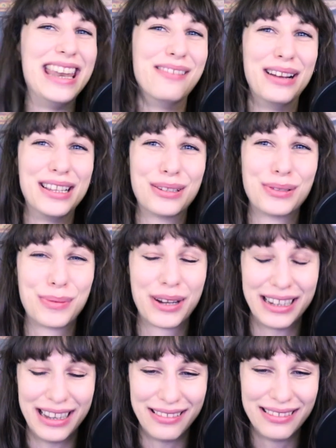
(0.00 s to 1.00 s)
Anyways, it's
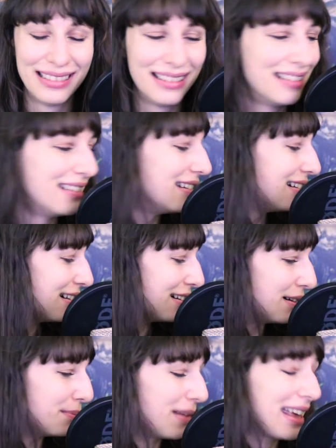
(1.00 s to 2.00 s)
working out.
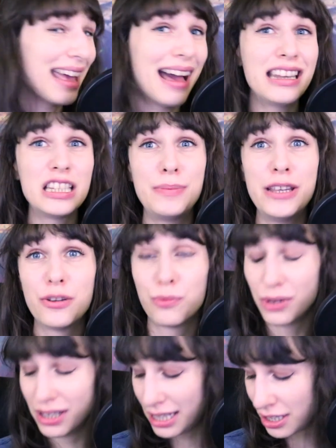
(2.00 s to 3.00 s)
Um, my cat is being
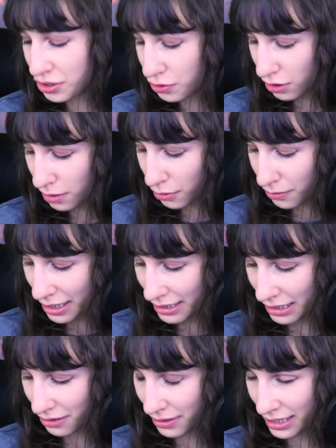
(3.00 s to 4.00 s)
really adorable right
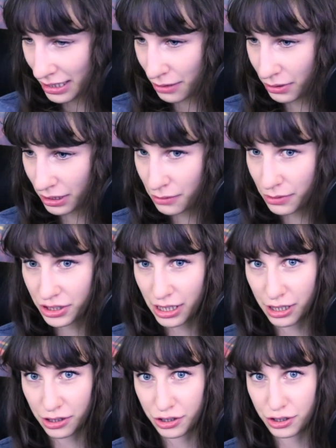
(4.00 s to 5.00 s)
now, and I really wish I
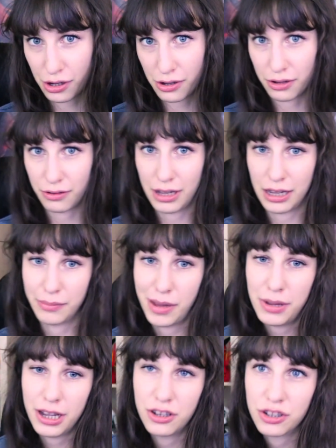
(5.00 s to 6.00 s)
could show you. Hang on,
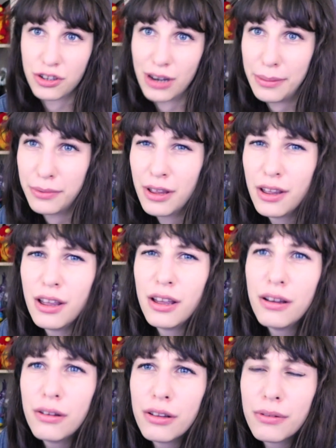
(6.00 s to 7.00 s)
maybe I can just grab it
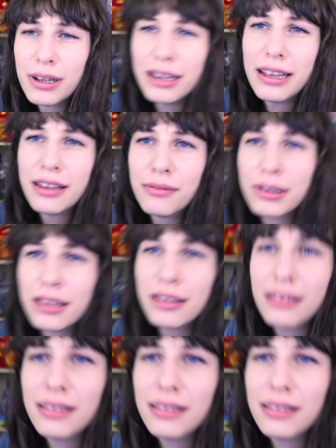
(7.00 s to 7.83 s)
with one hand. We can.